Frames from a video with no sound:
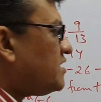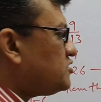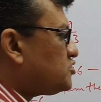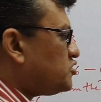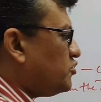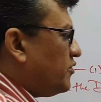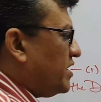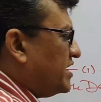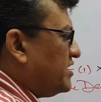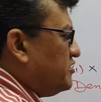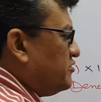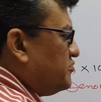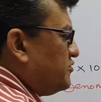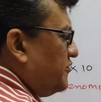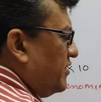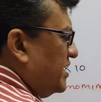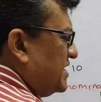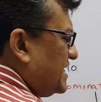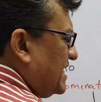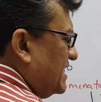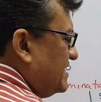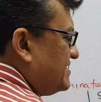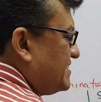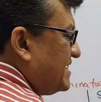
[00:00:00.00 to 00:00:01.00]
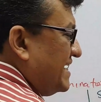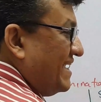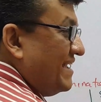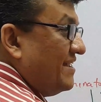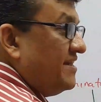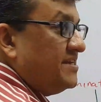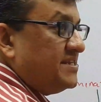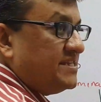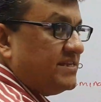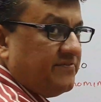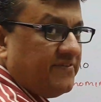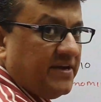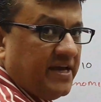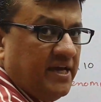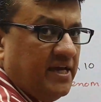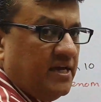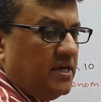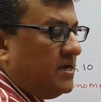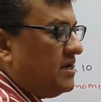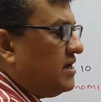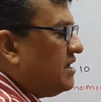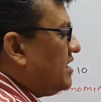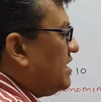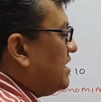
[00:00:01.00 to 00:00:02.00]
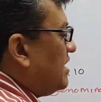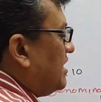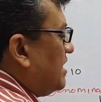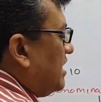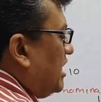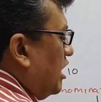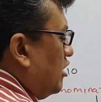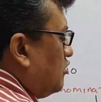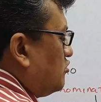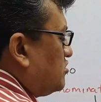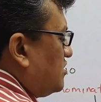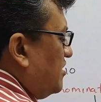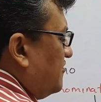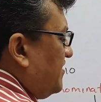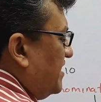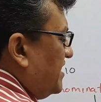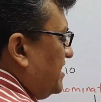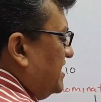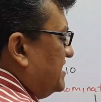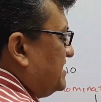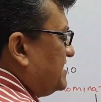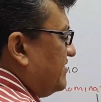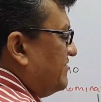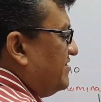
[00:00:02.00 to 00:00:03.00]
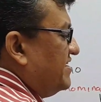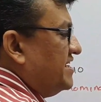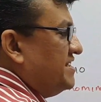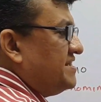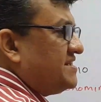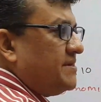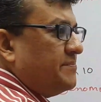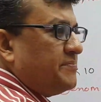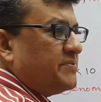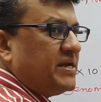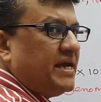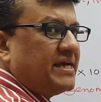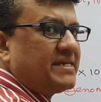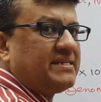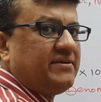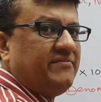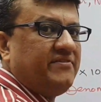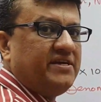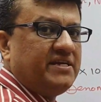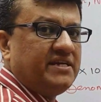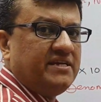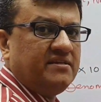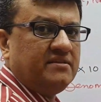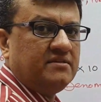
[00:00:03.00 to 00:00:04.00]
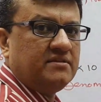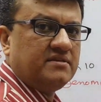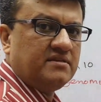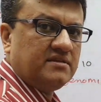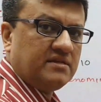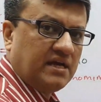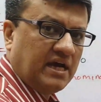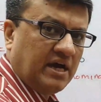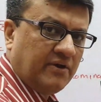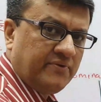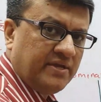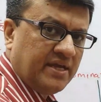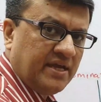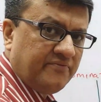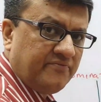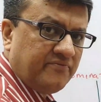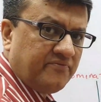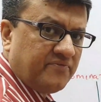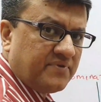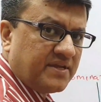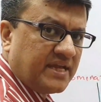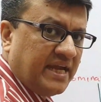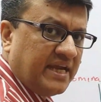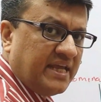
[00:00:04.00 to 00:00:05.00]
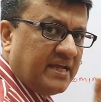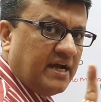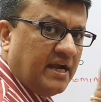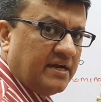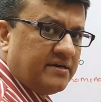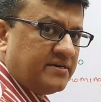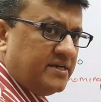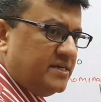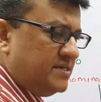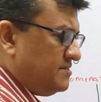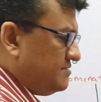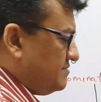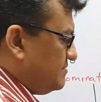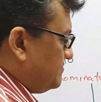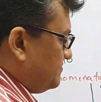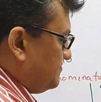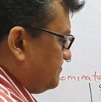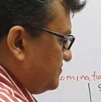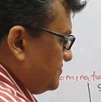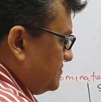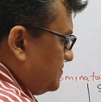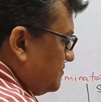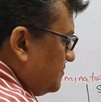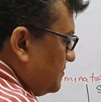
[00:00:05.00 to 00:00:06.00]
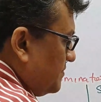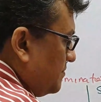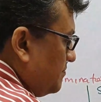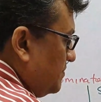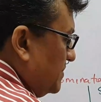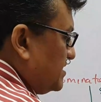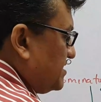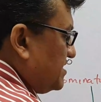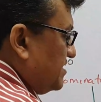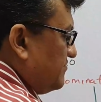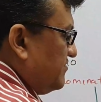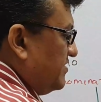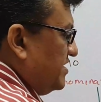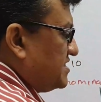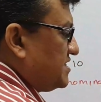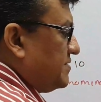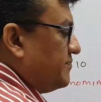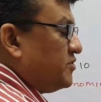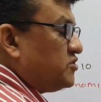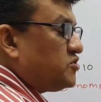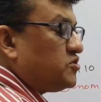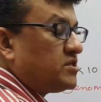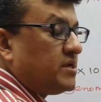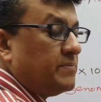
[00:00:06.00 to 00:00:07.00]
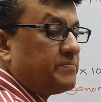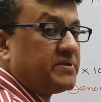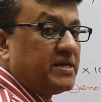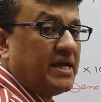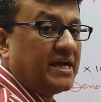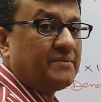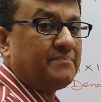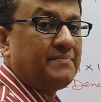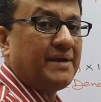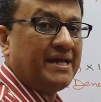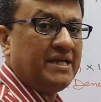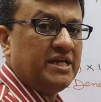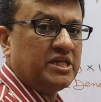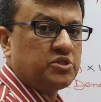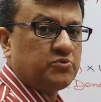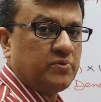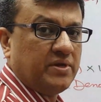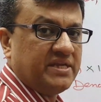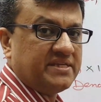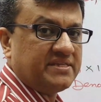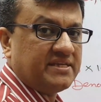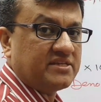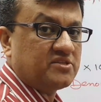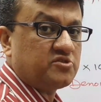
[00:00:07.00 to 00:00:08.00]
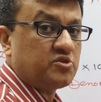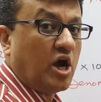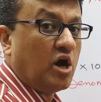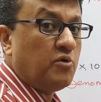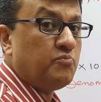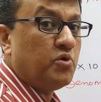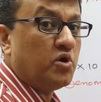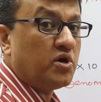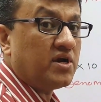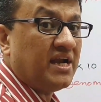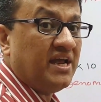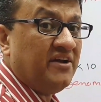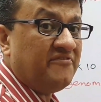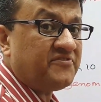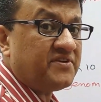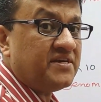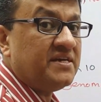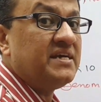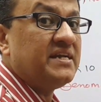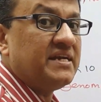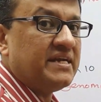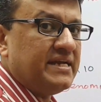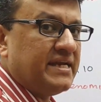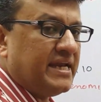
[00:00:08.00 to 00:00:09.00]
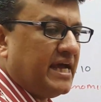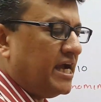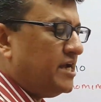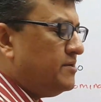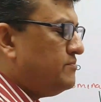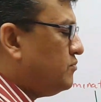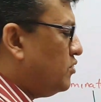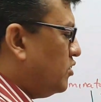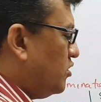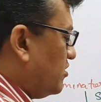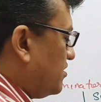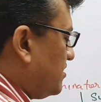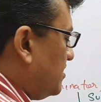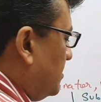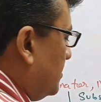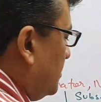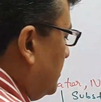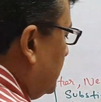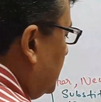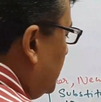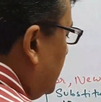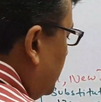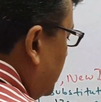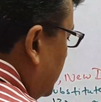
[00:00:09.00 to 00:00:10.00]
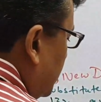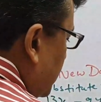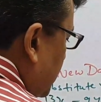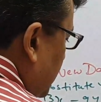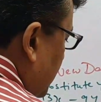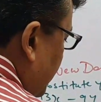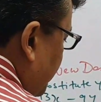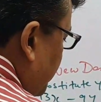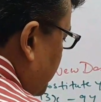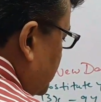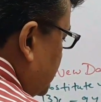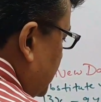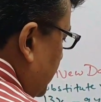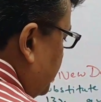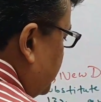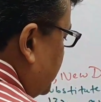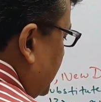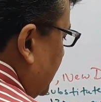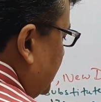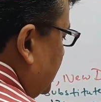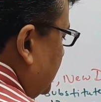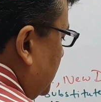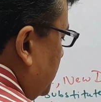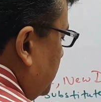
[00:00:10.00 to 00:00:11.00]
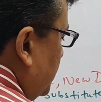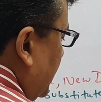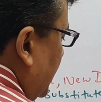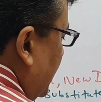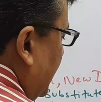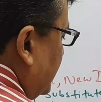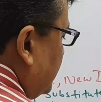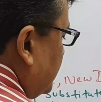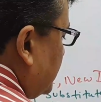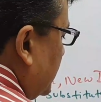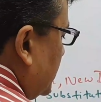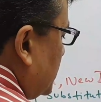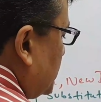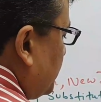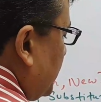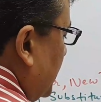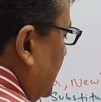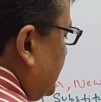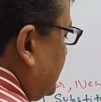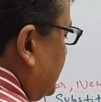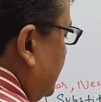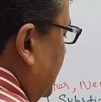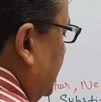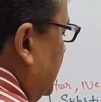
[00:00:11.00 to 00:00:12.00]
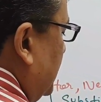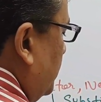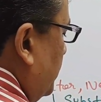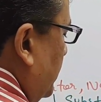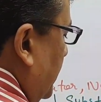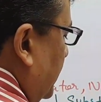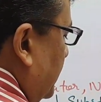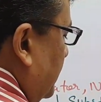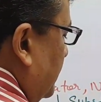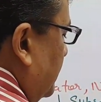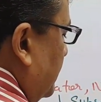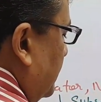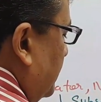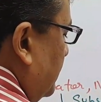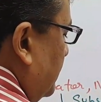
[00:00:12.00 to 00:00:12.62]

So one can say easy way, out of 117 subtract 17. Are we getting 100? But sir, we are supposed to subtract minus 26. So how more left? 9 more. If you subtract it, you get answer as plus 91.